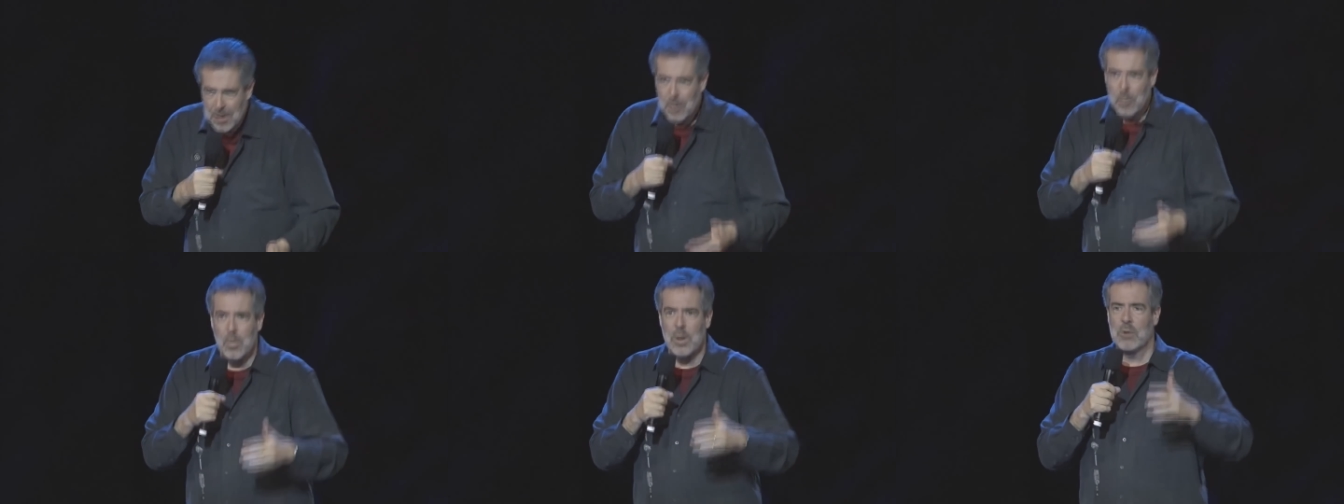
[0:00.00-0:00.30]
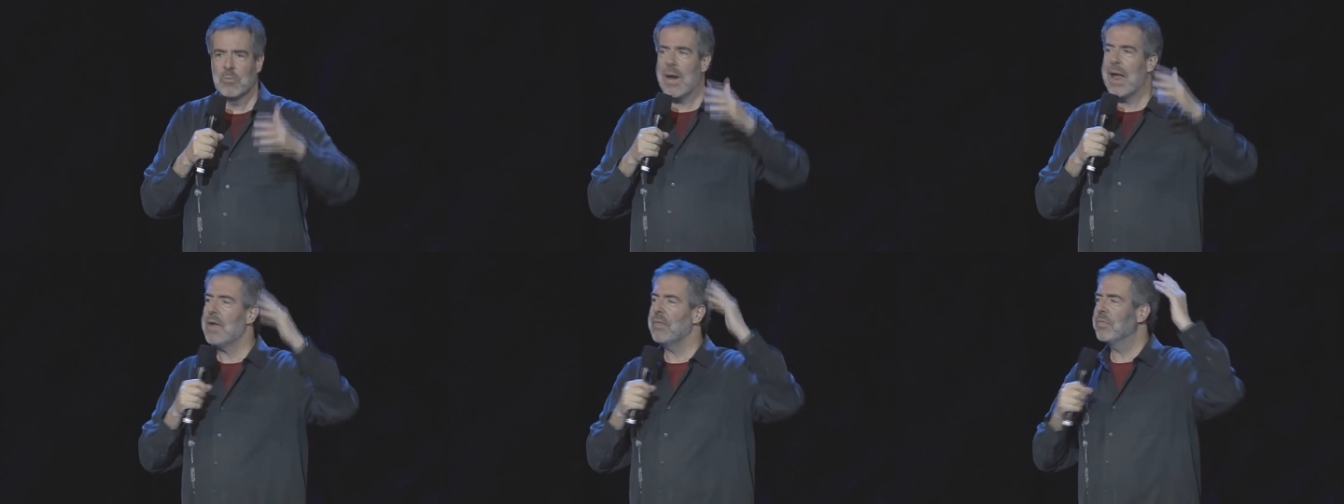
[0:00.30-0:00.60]
We
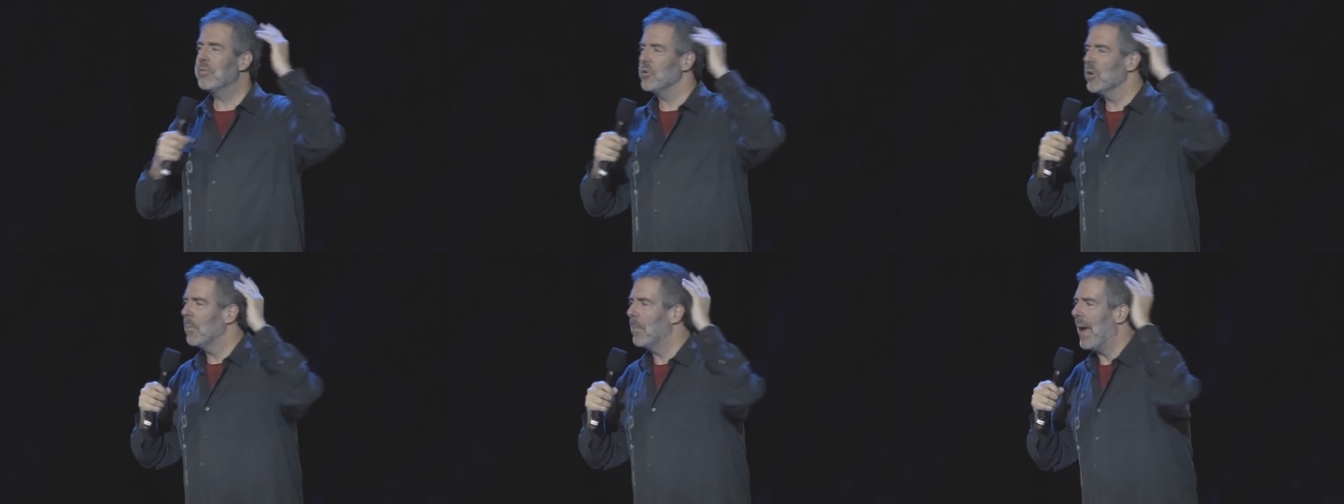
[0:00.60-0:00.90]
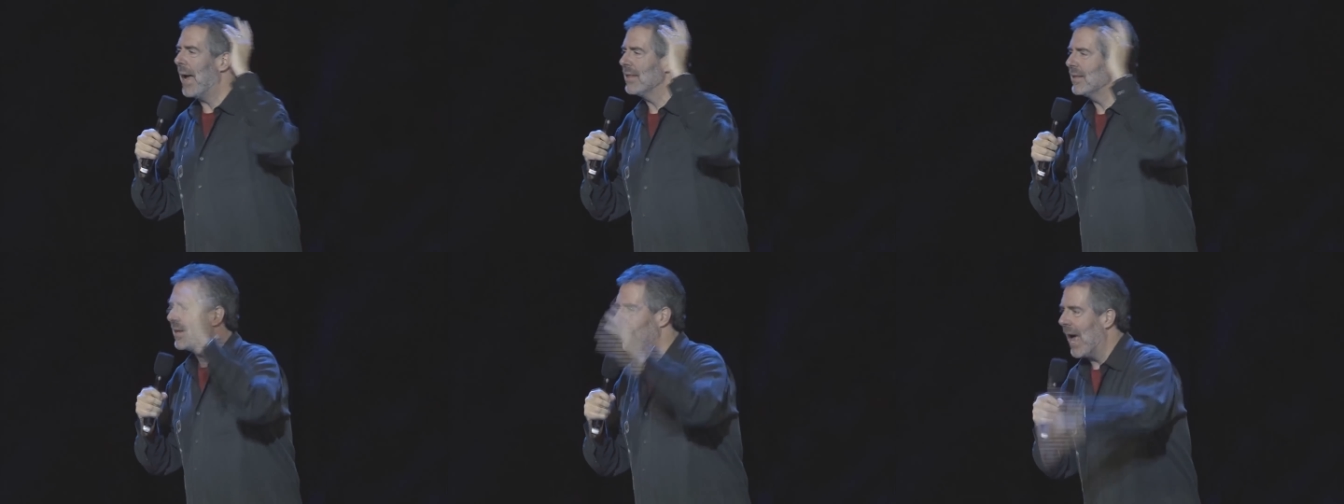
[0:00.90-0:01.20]
ran through
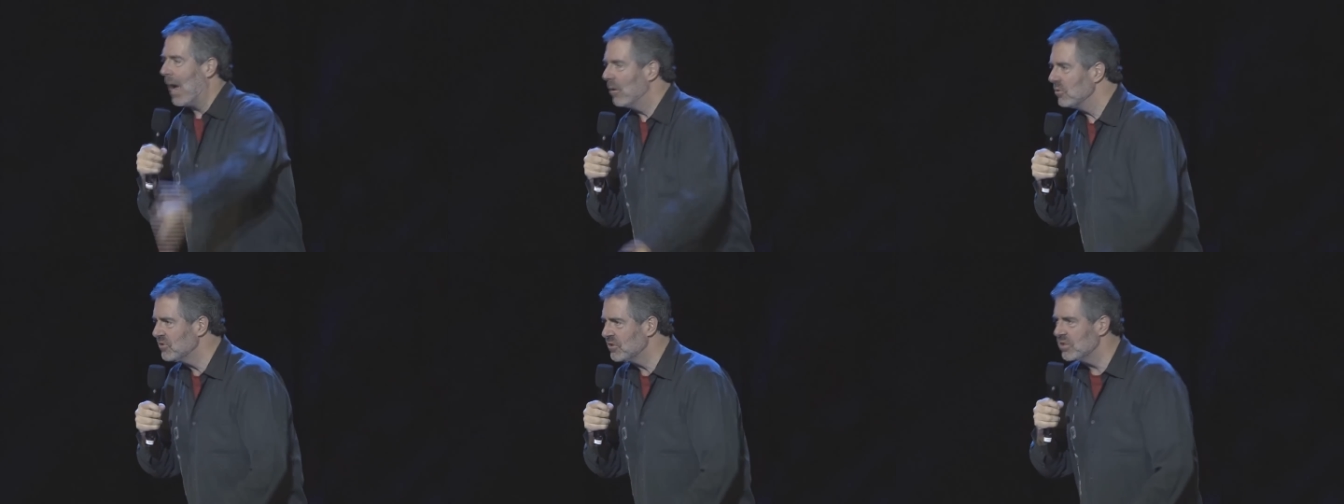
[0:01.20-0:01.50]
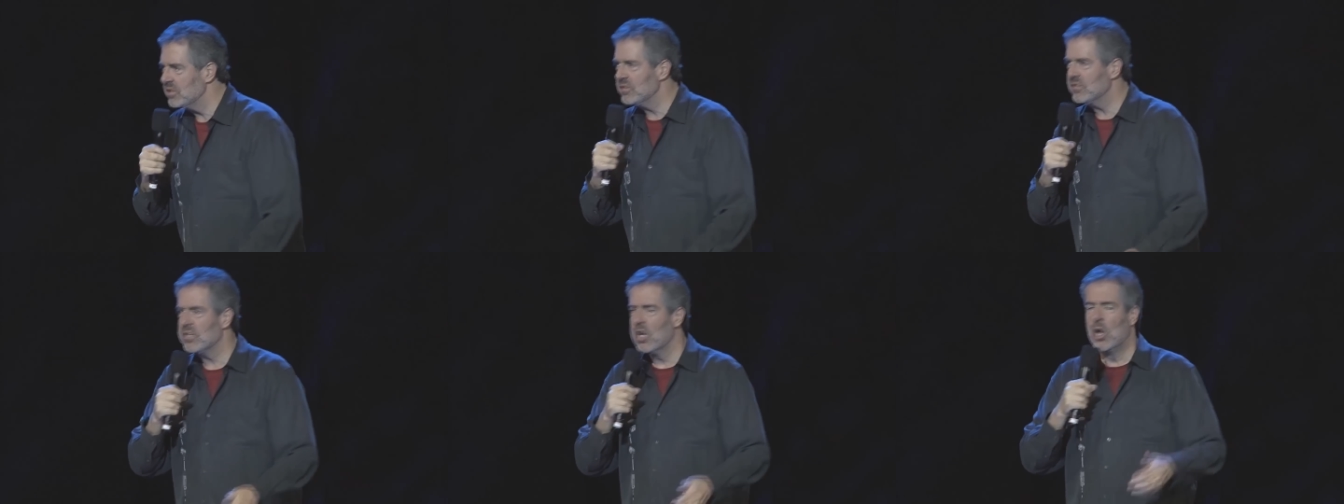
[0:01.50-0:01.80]
abandoned
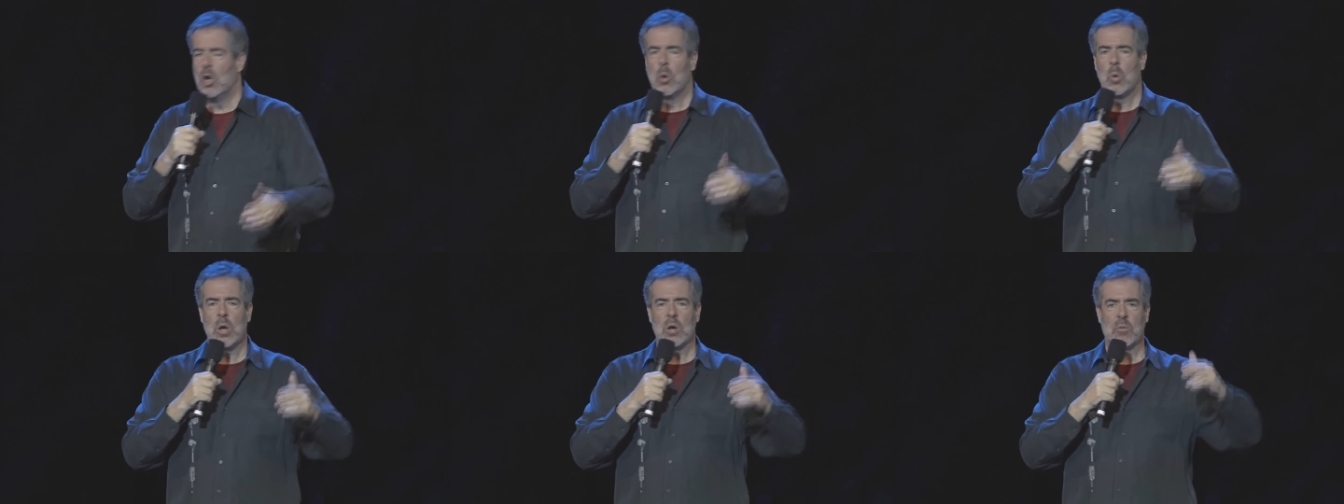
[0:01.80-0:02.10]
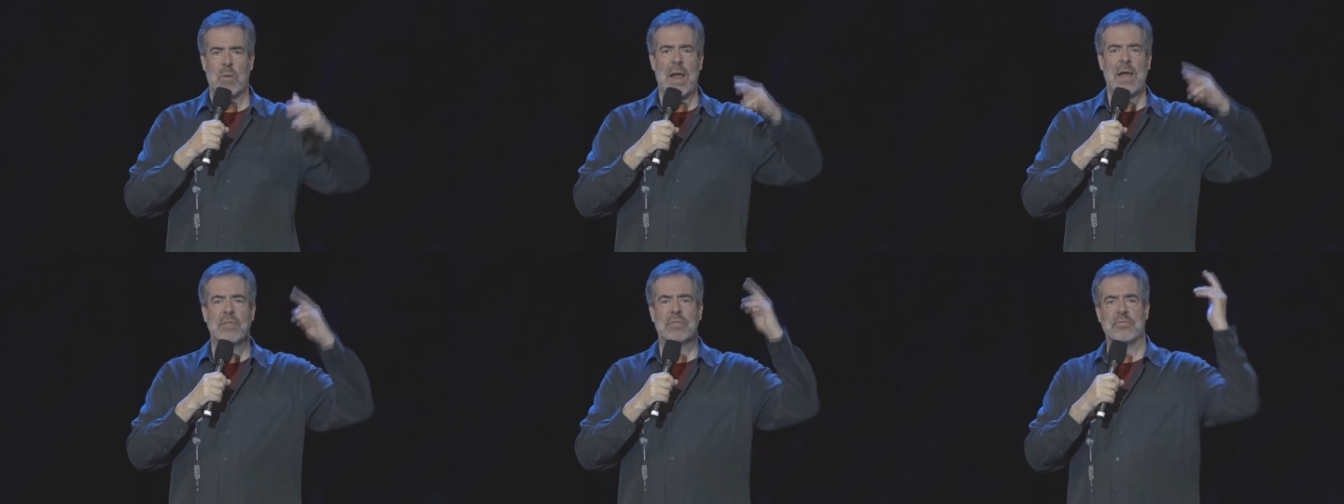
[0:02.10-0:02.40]
houses. We
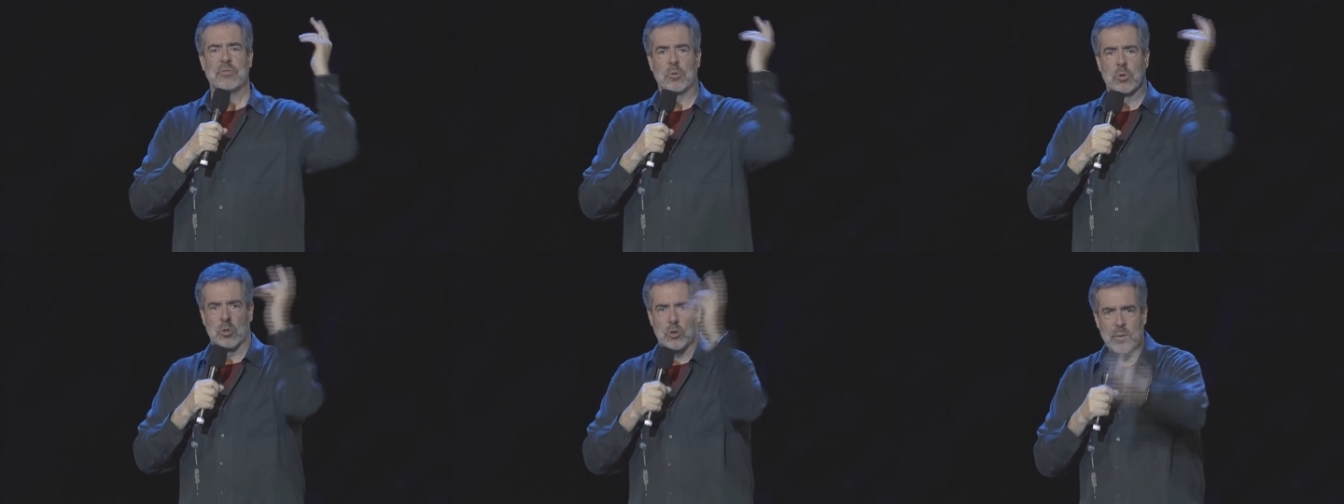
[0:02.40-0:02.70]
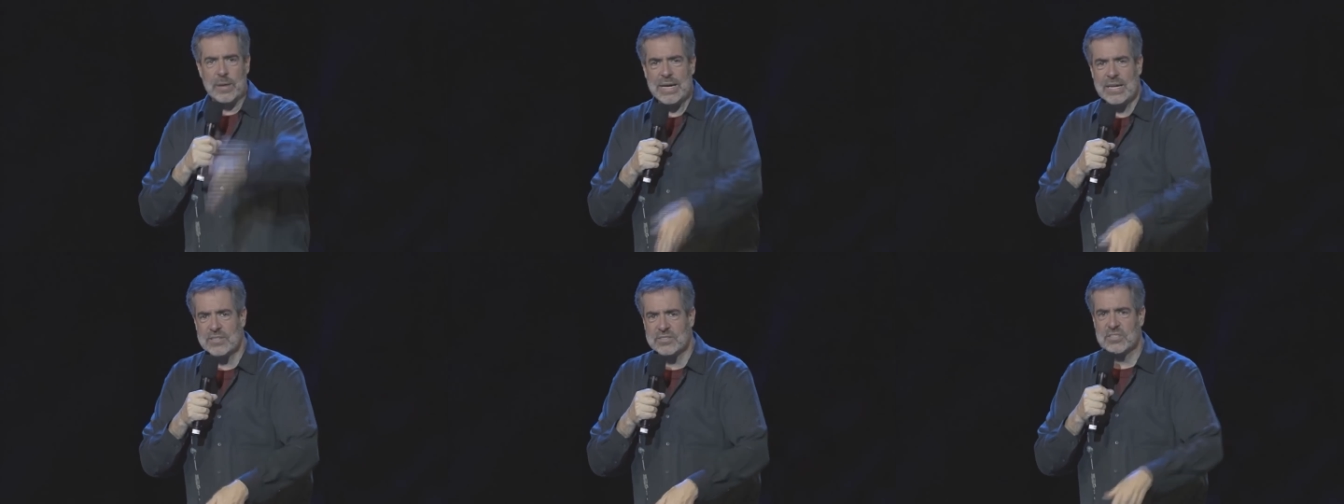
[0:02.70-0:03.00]
ran through
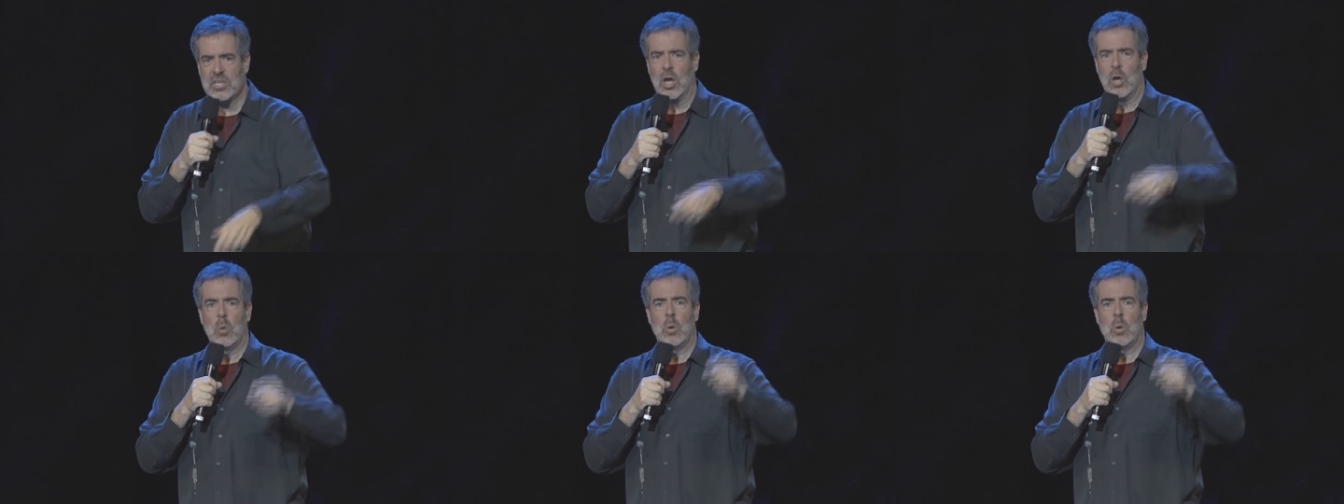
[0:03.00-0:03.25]
creeks.